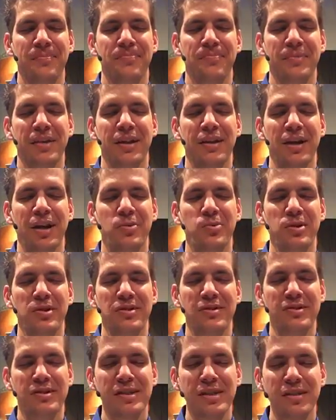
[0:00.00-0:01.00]
And I
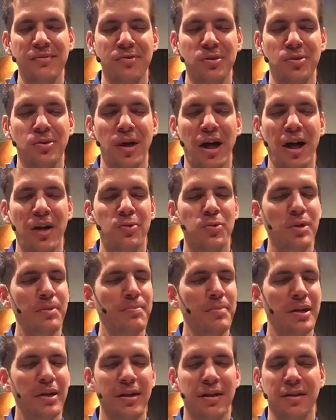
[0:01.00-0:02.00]
receive you. I
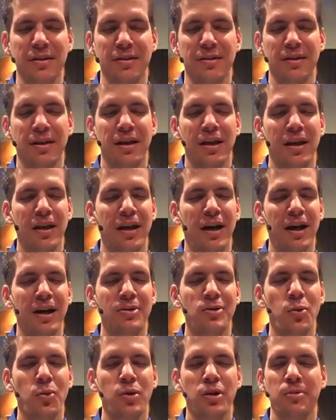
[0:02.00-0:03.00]
repent. I
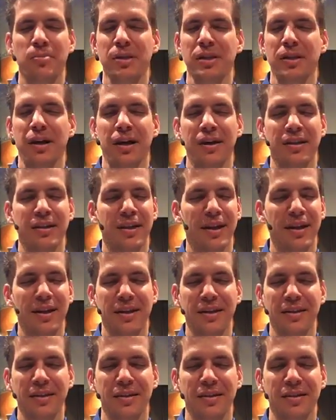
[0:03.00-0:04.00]
don't want to be like
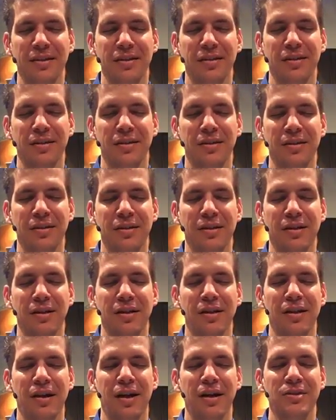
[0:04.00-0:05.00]
Cain.
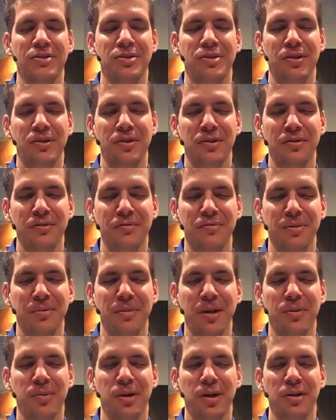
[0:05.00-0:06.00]
I turn from
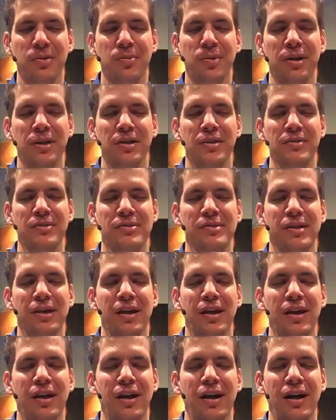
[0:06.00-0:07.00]
my wicked ways.
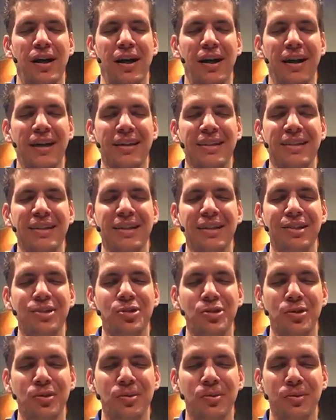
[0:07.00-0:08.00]
I need
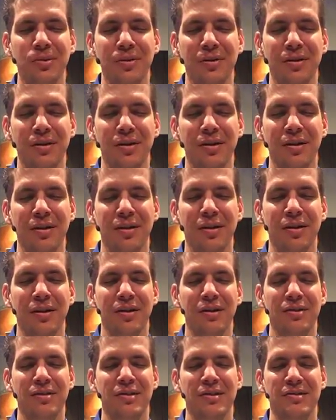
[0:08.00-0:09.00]
you
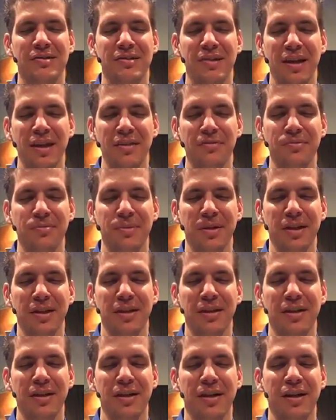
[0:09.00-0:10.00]
to save me.
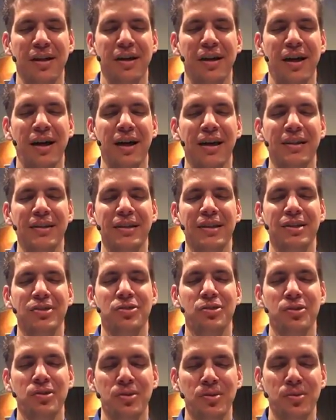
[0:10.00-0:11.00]
I need
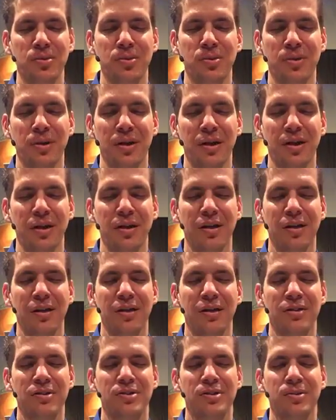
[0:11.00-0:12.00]
you
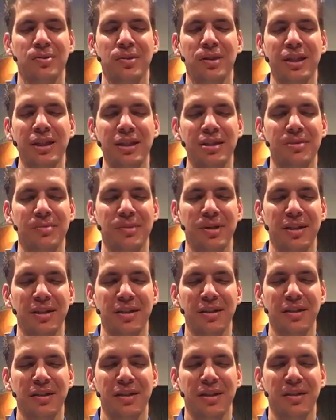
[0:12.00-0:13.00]
to lead me
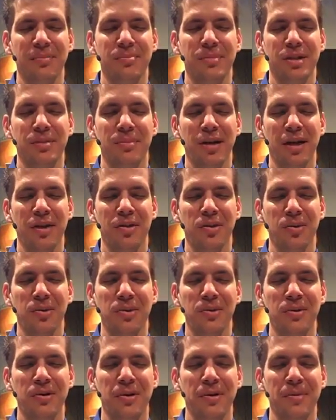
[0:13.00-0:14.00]
and be my Lord.